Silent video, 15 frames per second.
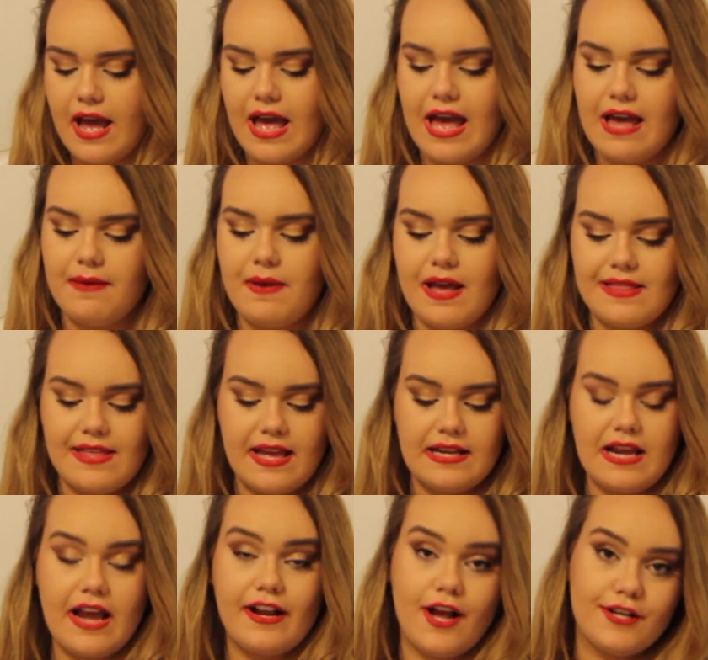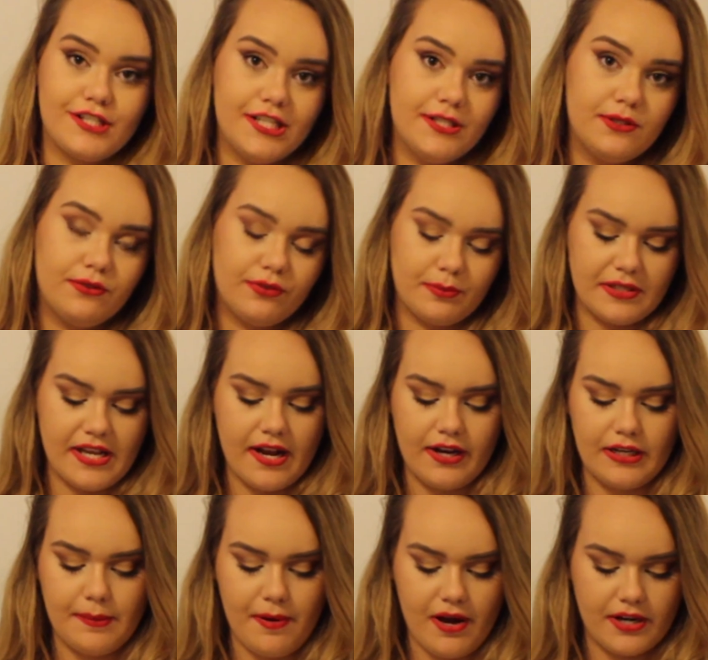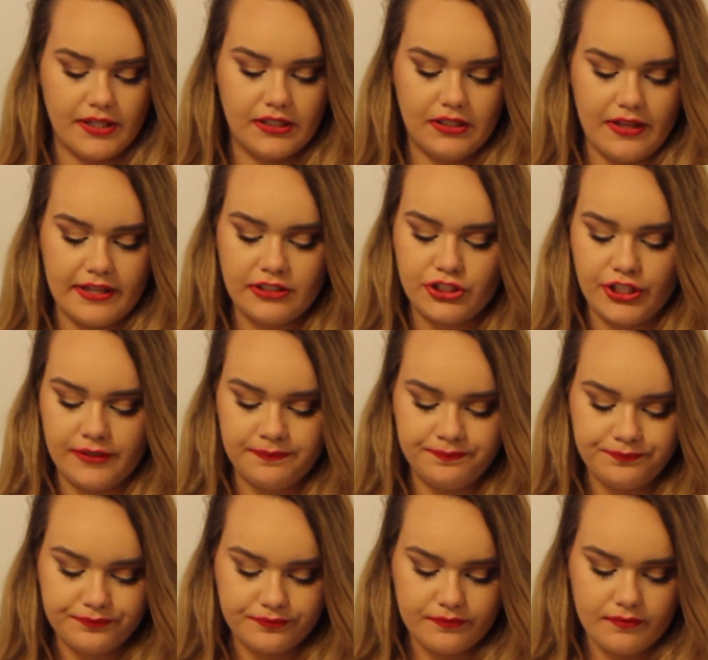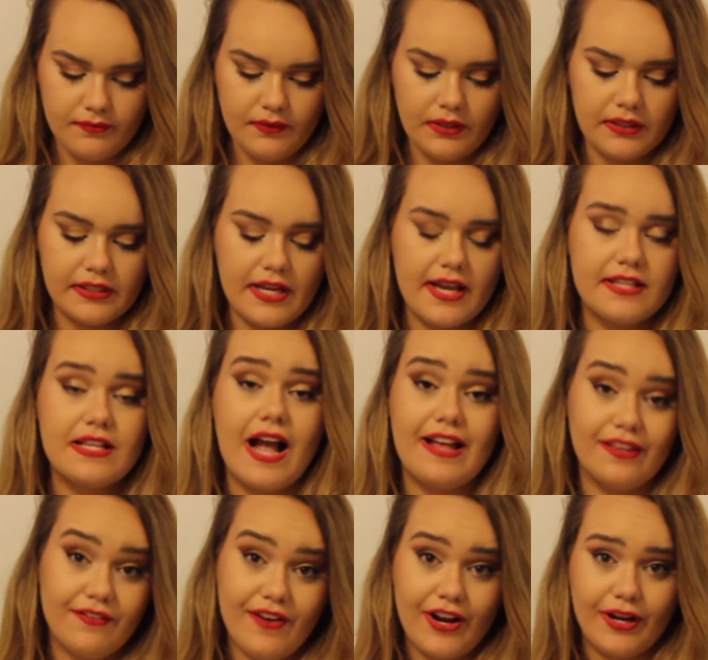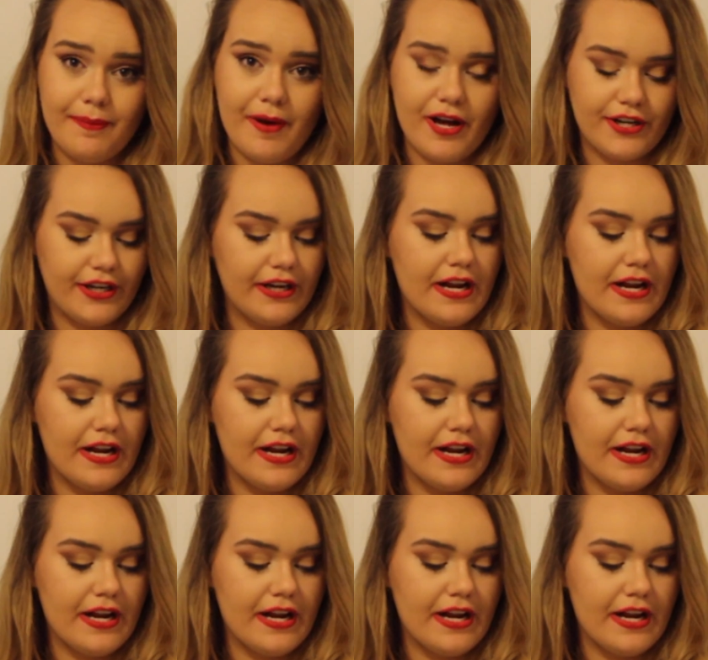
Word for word: Um, and then I got two from the Harry Potter collection because I love Harry Potter.